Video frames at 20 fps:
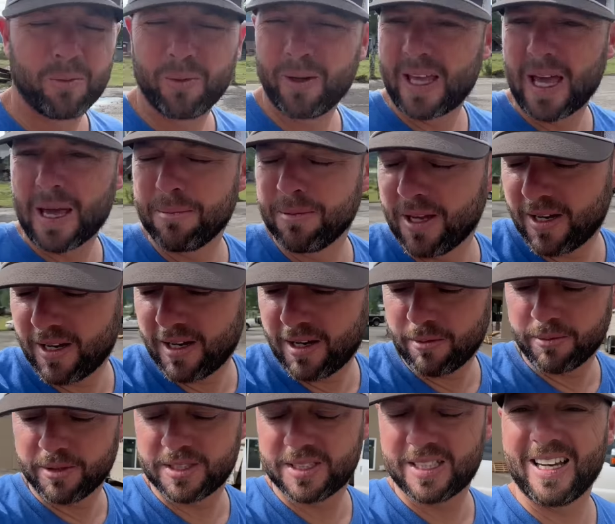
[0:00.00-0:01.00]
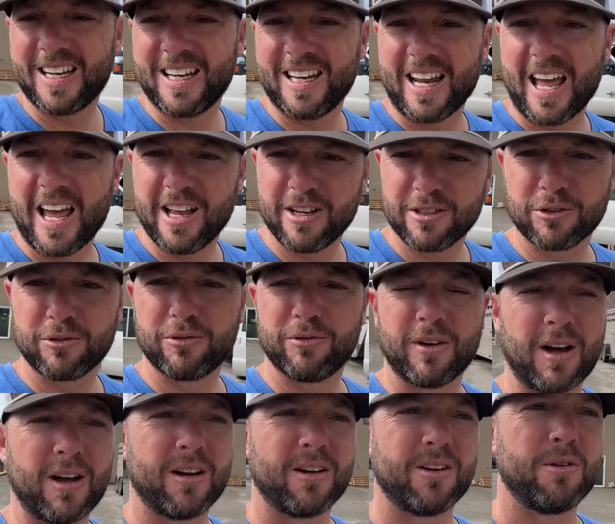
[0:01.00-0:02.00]
we came down here and we stayed at Angel
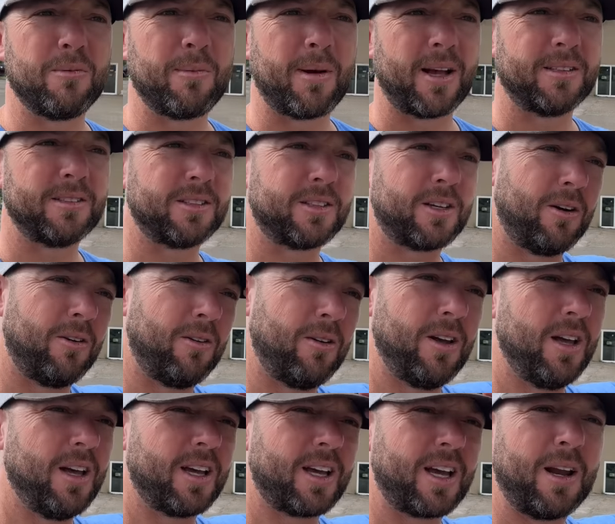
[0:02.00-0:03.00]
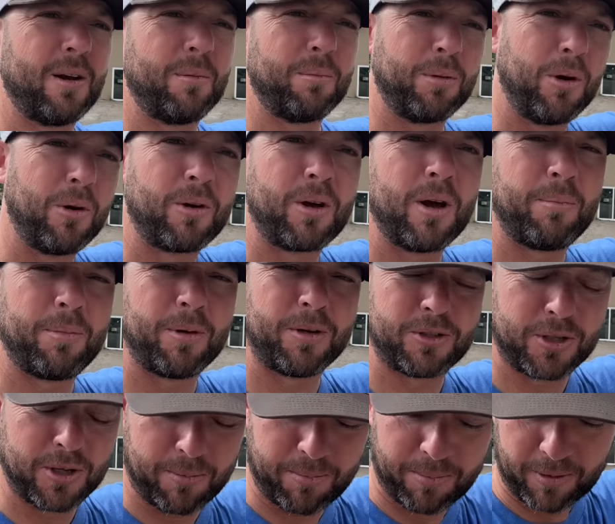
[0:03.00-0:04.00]
Fire in New Mexico. Kind of broke up our
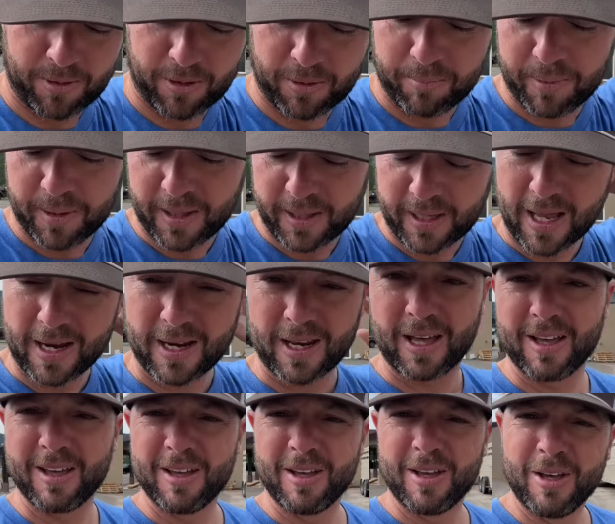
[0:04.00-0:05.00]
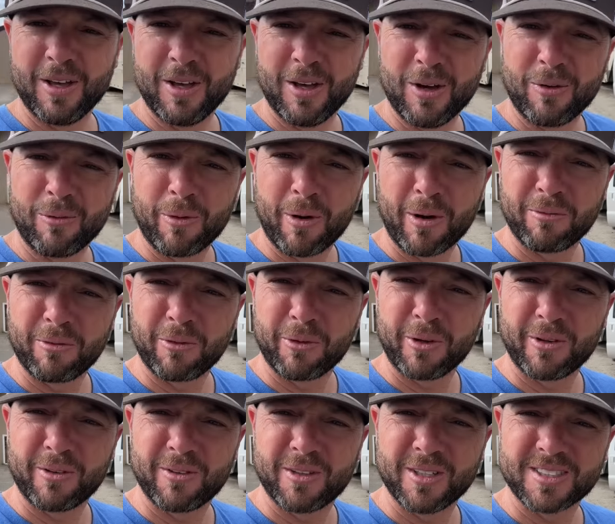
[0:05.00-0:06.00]
trip a little bit. Kind of what
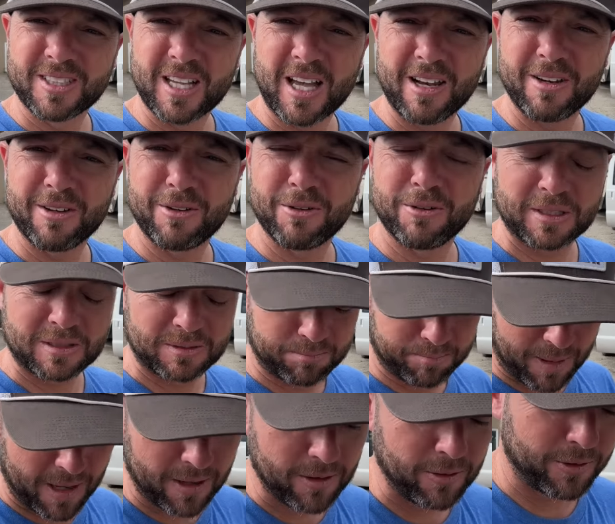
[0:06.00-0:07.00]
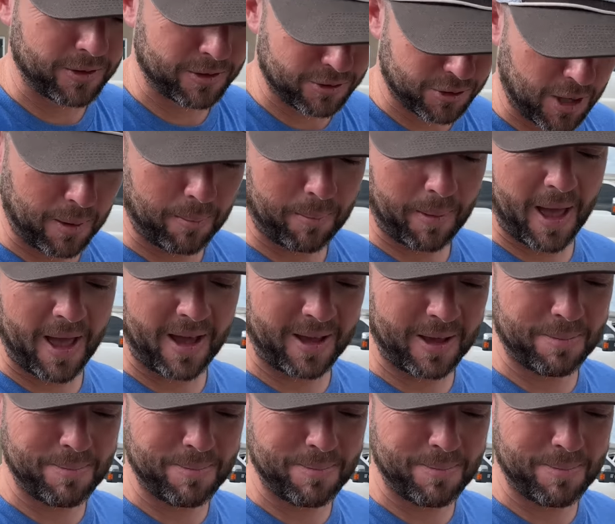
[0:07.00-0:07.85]
we decided to do is pedal the truck back,